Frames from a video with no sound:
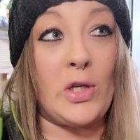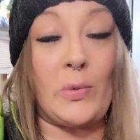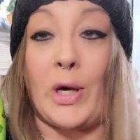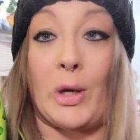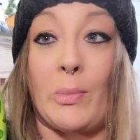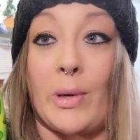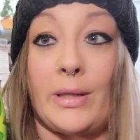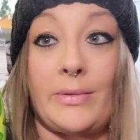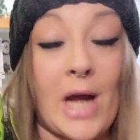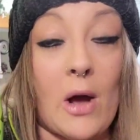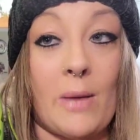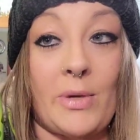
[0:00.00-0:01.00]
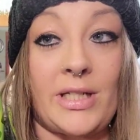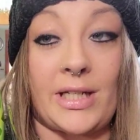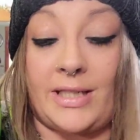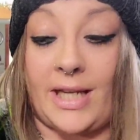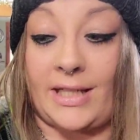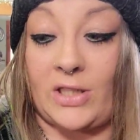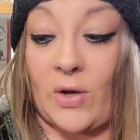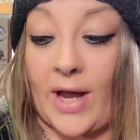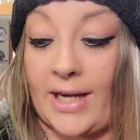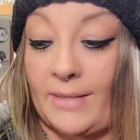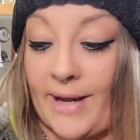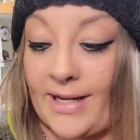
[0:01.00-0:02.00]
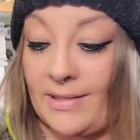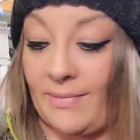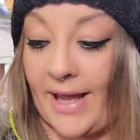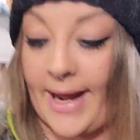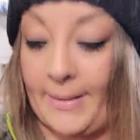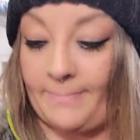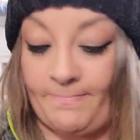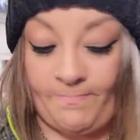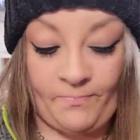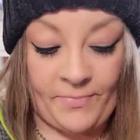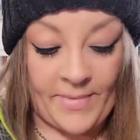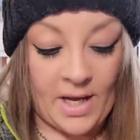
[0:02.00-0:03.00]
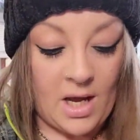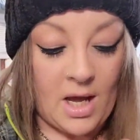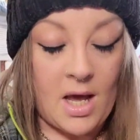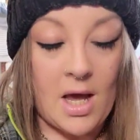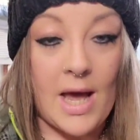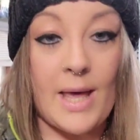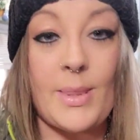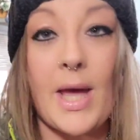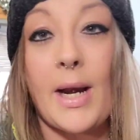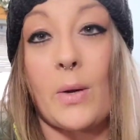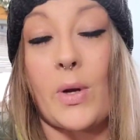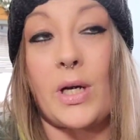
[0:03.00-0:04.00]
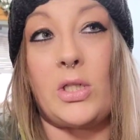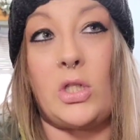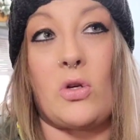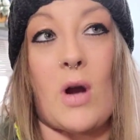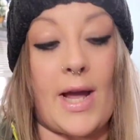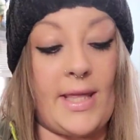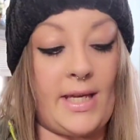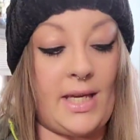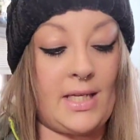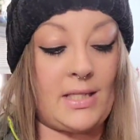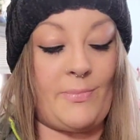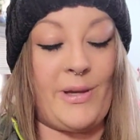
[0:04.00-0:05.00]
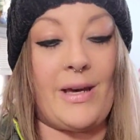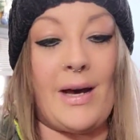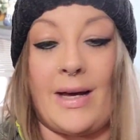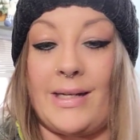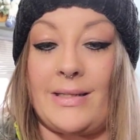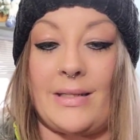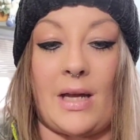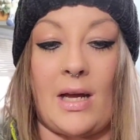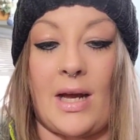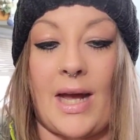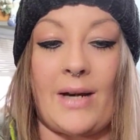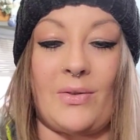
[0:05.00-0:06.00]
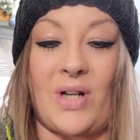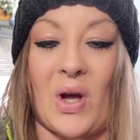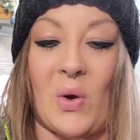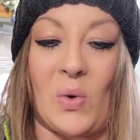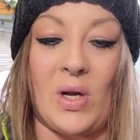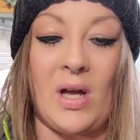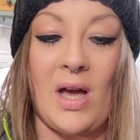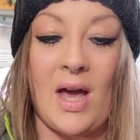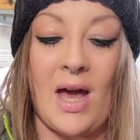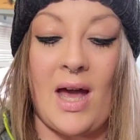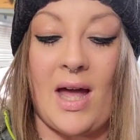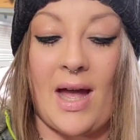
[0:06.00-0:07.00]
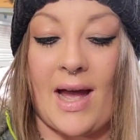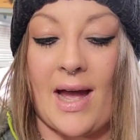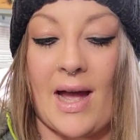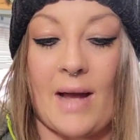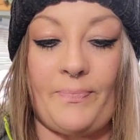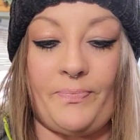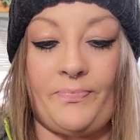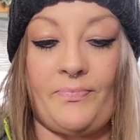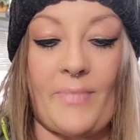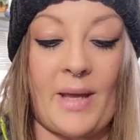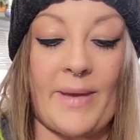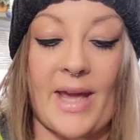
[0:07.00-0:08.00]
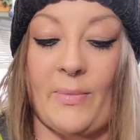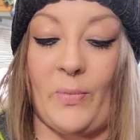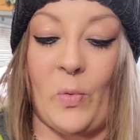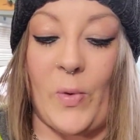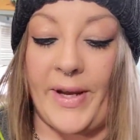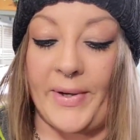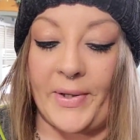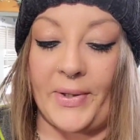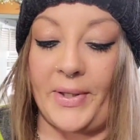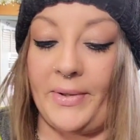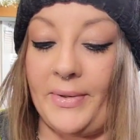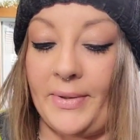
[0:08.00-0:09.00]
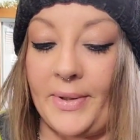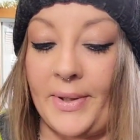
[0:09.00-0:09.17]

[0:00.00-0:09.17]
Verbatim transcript: all you will, but now I'm addicted, so I had to buy some Gain. And then I wanted to try these because, I don't know, Maybe I'm weird,